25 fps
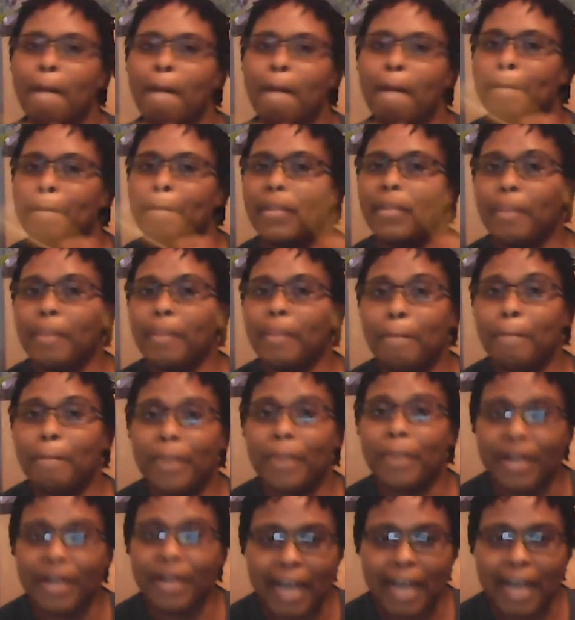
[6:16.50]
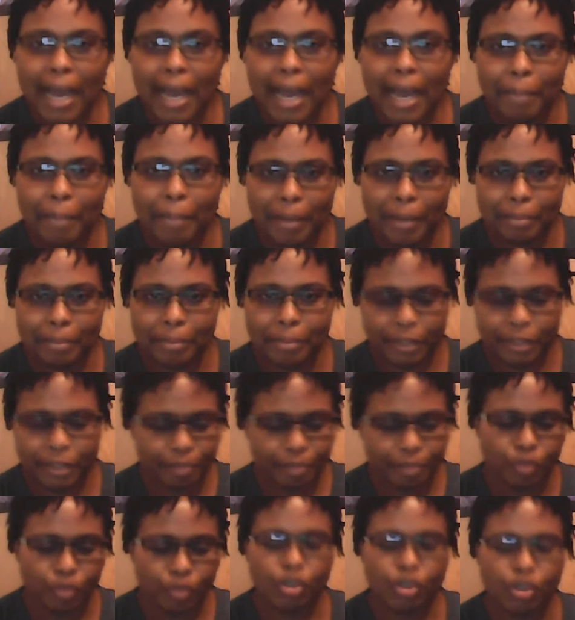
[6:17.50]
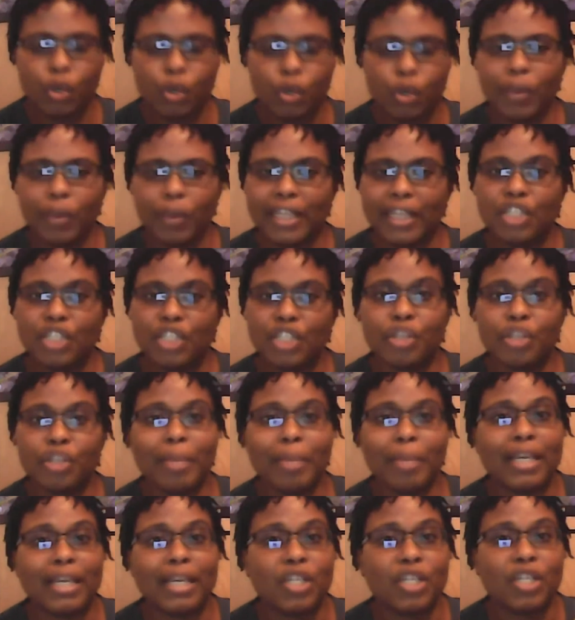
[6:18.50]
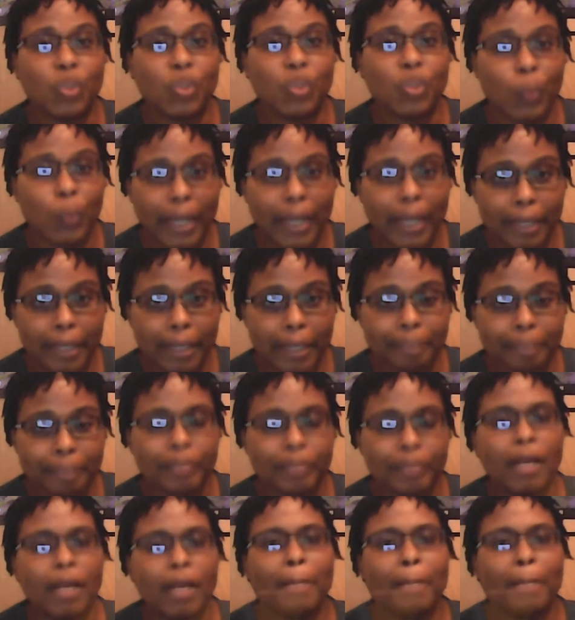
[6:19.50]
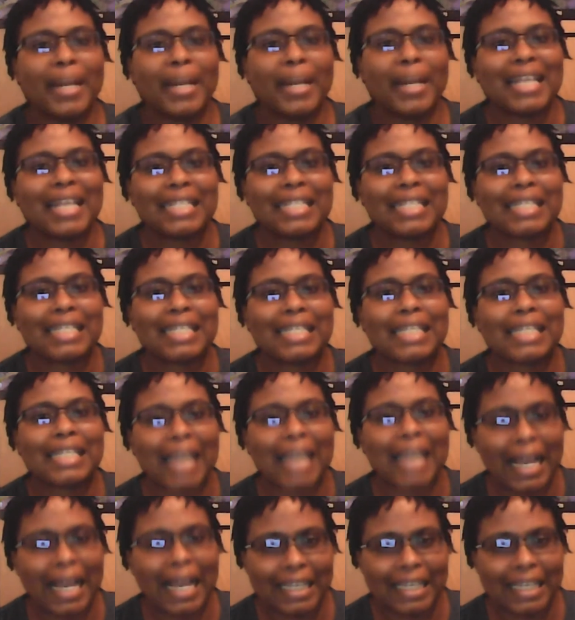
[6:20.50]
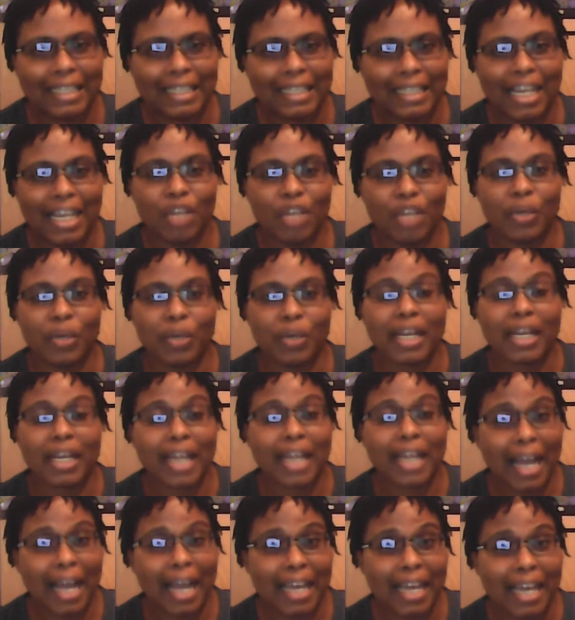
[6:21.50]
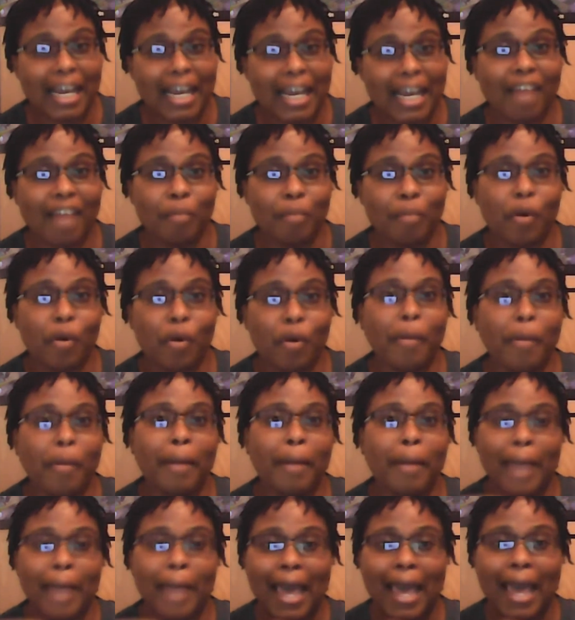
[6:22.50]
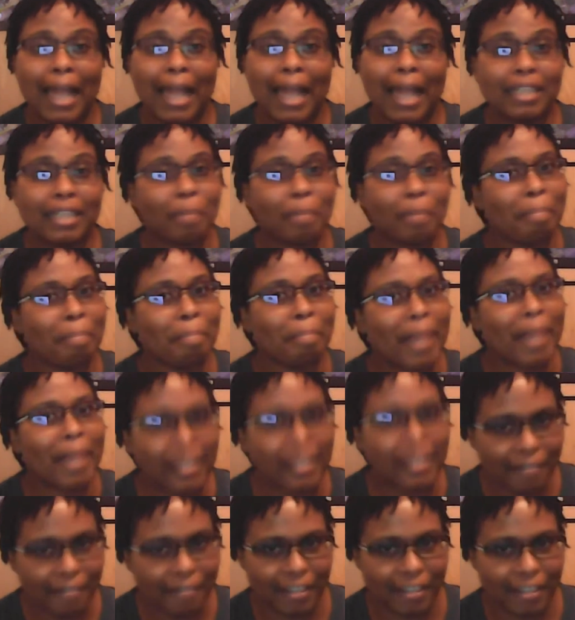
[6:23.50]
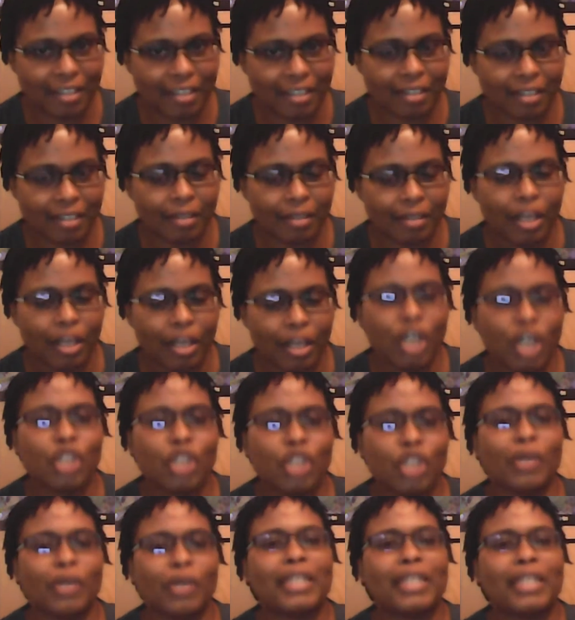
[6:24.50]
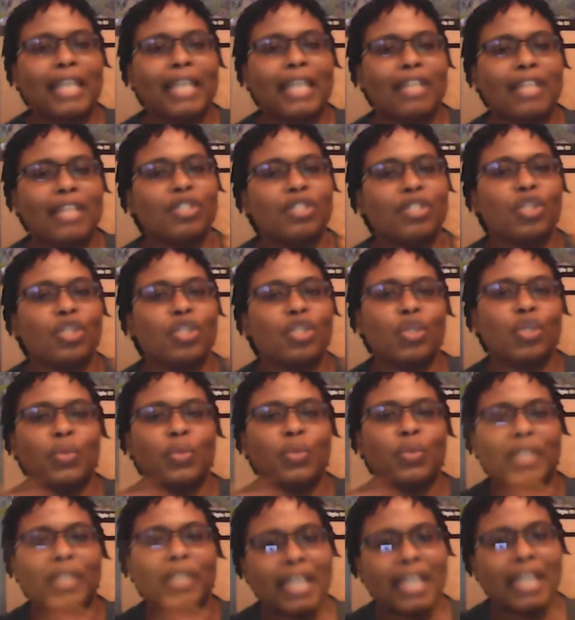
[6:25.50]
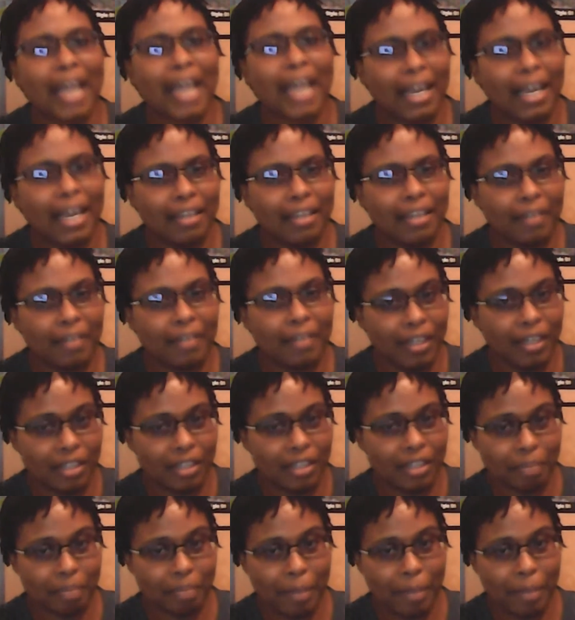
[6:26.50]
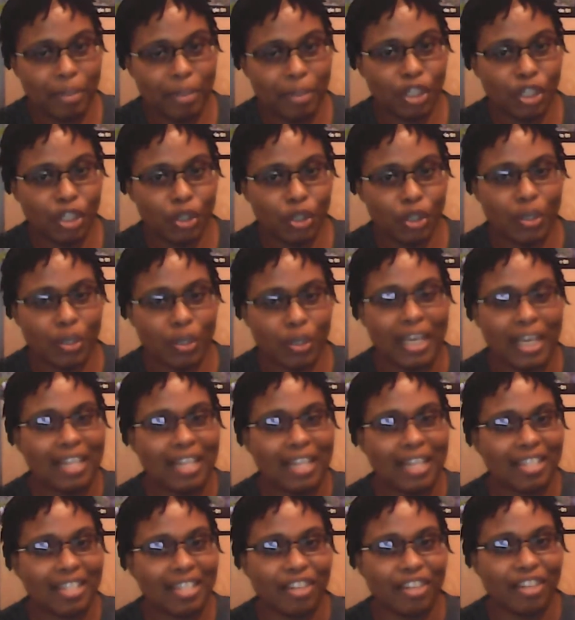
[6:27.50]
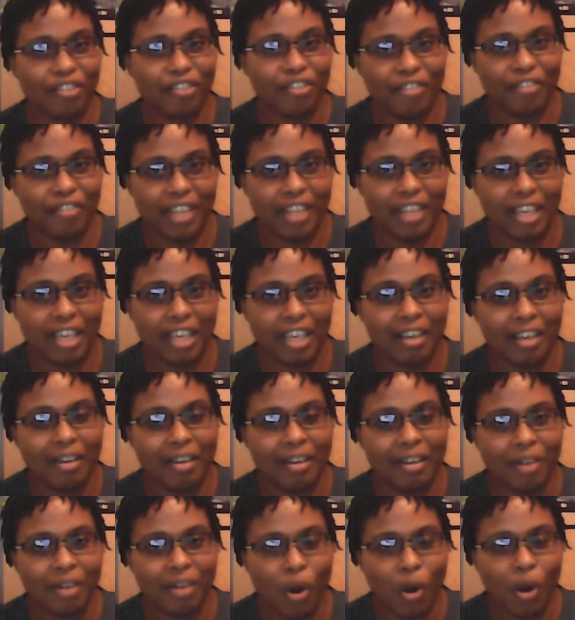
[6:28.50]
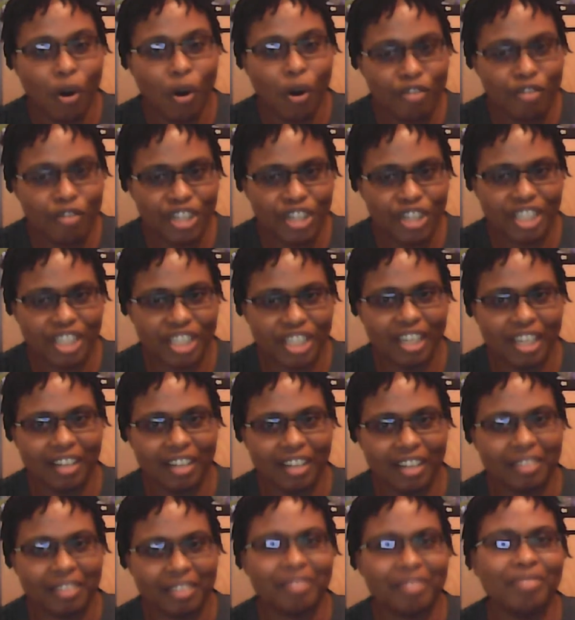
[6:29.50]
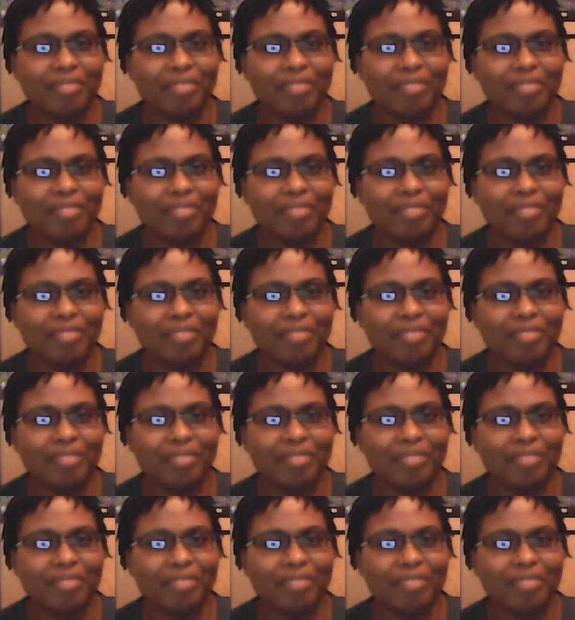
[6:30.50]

But the bird eye pepper, we go that in Jamaica as well. But that is cayenne. You know, the cayenne have more health benefit. So I tend to use the cayenne, the little pepper show you, instead of the original